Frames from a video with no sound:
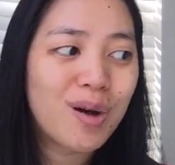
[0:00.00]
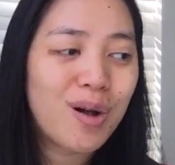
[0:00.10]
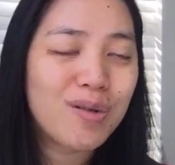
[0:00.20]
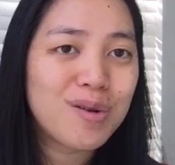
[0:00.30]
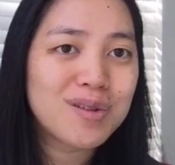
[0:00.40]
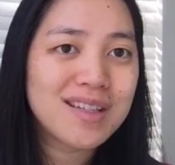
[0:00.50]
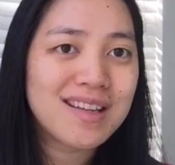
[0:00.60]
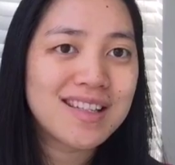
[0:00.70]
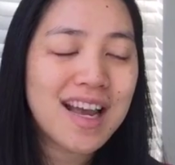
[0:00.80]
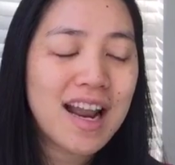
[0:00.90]
all of those
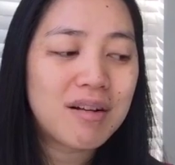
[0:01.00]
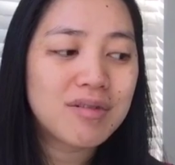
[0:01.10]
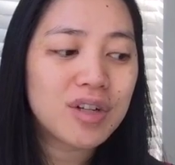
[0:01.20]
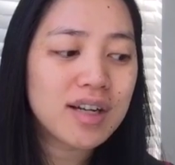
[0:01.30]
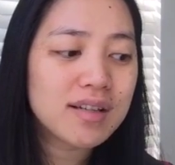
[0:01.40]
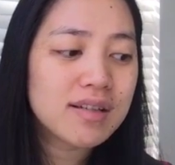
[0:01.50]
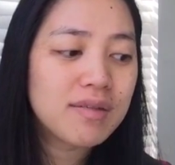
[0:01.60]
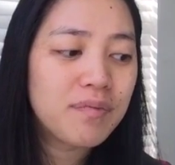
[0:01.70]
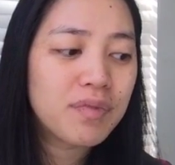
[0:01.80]
inside out tricks.